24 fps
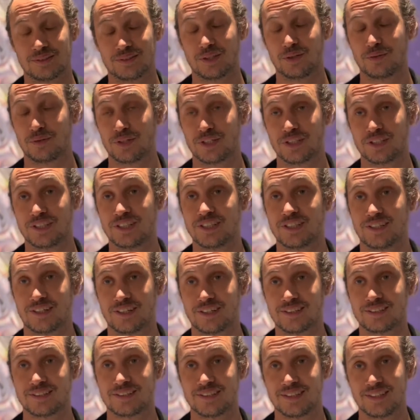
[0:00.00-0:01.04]
over a year,
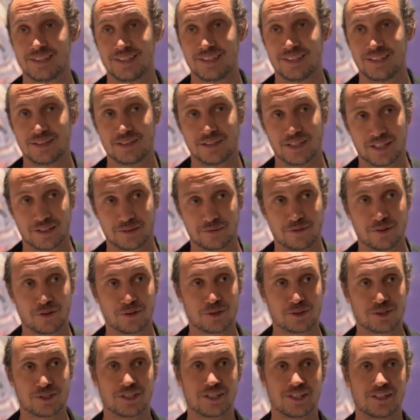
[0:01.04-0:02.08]
like
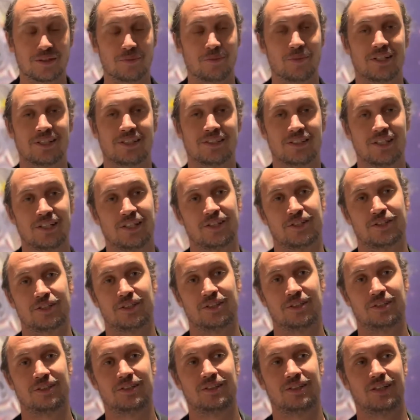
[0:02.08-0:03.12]
focusing in the
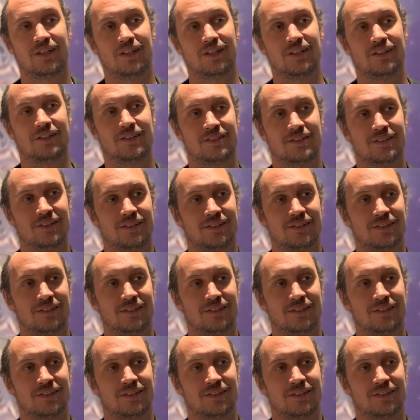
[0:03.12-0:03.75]
meditation, and